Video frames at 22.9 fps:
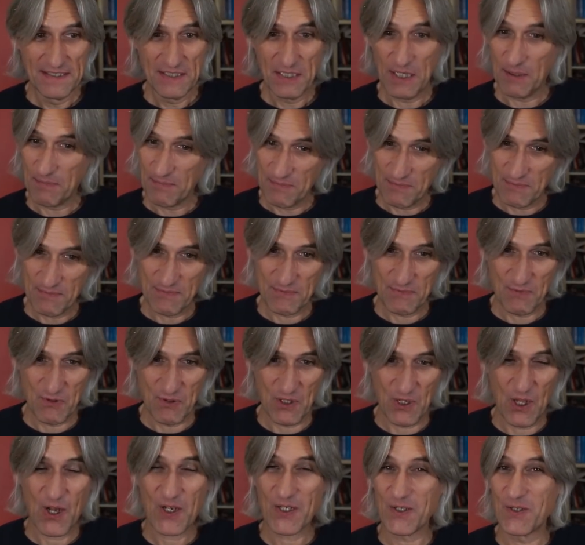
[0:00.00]
I'm
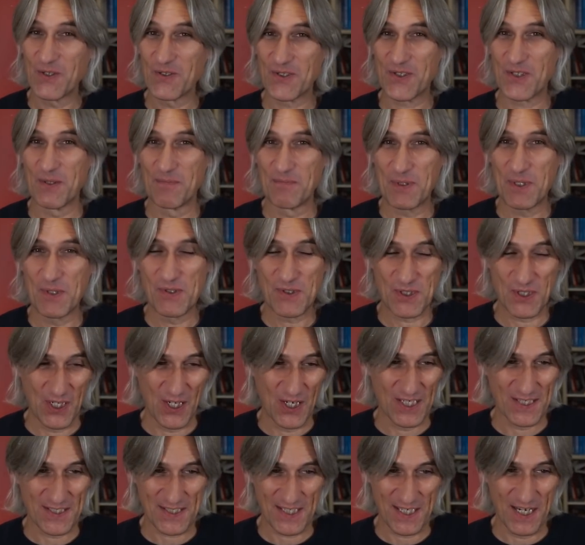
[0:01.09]
relying on computer
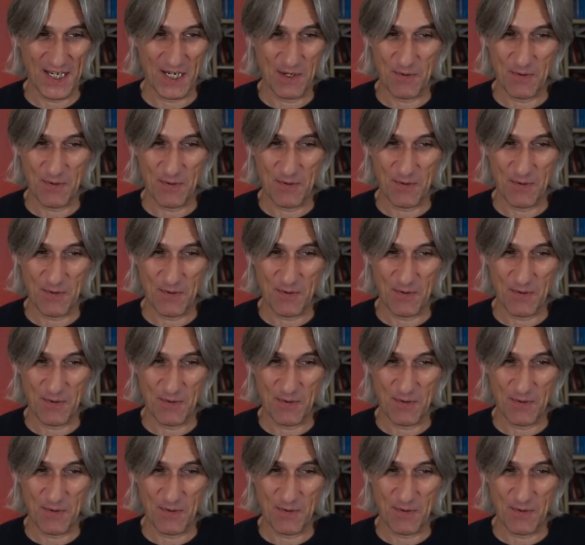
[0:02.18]
lines here.